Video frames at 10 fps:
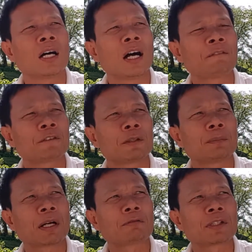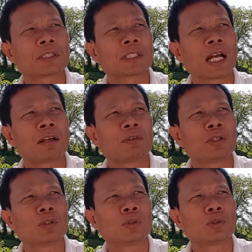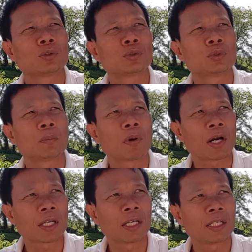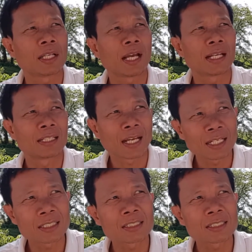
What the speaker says: after breakfast I will go to the market and then